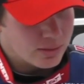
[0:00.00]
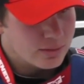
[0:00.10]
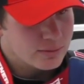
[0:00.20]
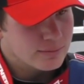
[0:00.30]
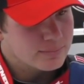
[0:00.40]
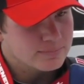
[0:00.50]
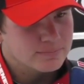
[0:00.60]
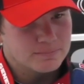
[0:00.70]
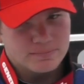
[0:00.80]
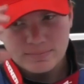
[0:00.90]
to make it that
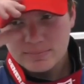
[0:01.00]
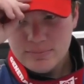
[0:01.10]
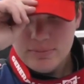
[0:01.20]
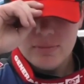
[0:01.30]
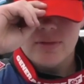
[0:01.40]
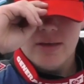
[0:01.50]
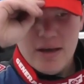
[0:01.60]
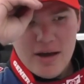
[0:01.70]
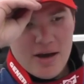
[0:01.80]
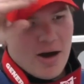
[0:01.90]
much more competitive?
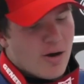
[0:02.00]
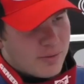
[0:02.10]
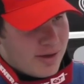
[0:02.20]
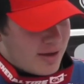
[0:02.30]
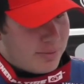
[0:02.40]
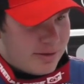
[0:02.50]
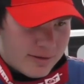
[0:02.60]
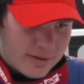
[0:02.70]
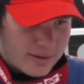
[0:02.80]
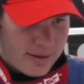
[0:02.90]
Oh, yeah. I
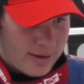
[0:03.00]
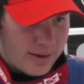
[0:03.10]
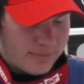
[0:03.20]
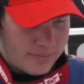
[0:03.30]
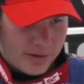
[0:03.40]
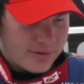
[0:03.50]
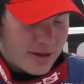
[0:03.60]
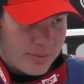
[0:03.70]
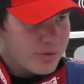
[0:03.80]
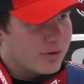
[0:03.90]
mean, um, our
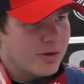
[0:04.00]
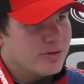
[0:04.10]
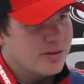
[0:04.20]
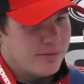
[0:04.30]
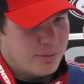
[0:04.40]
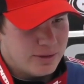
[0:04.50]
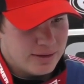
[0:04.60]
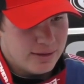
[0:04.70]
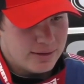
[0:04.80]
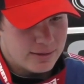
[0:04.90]
setups are close every
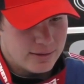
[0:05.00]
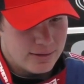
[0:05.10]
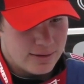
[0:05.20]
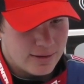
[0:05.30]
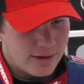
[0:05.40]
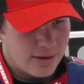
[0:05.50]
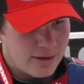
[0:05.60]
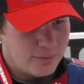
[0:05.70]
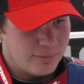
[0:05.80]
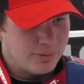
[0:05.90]
weekend, and
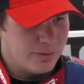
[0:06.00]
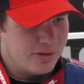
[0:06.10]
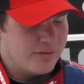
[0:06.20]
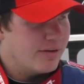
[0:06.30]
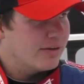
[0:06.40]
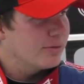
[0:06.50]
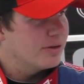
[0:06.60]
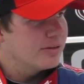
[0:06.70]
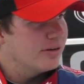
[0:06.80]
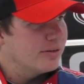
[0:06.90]
uh, we both have fast
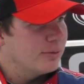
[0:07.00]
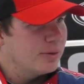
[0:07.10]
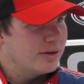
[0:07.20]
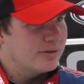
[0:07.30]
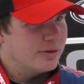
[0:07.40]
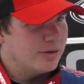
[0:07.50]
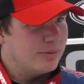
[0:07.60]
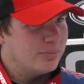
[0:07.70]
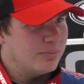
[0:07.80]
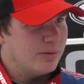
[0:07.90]
race cars every weekend, so
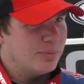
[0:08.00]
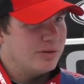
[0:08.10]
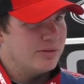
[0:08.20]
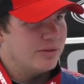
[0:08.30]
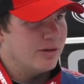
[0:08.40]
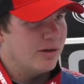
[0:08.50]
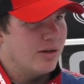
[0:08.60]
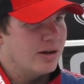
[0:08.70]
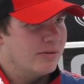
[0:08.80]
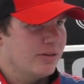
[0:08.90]
it, it puts a, a
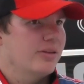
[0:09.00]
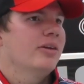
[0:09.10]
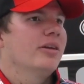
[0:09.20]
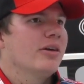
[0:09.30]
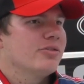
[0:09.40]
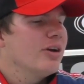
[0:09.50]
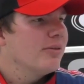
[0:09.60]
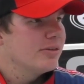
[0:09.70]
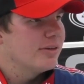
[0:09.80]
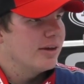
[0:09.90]
lot of it in, in, us
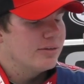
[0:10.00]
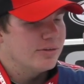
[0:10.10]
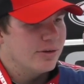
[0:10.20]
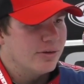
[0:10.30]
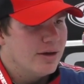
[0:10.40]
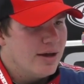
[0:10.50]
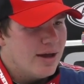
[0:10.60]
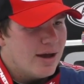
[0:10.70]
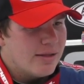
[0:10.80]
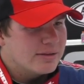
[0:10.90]
drivers' hands. So
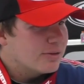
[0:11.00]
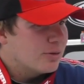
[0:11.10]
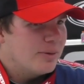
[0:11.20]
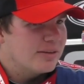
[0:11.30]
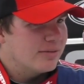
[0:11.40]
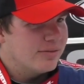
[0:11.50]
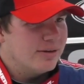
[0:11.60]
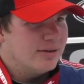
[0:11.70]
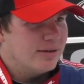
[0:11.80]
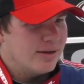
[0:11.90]
I think that's what makes it
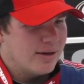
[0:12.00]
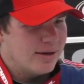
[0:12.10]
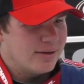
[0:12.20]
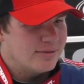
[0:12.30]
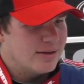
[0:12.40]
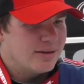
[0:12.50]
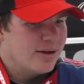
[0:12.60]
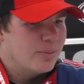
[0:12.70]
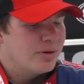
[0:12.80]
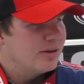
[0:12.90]
fun. Uh, Zane and
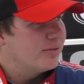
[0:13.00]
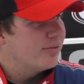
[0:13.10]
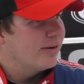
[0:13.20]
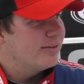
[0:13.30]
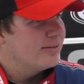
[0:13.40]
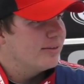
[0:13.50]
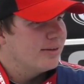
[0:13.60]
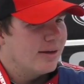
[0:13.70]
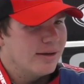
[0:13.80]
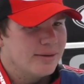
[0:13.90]
I are pretty good friends,
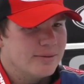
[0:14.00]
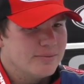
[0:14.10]
and uh,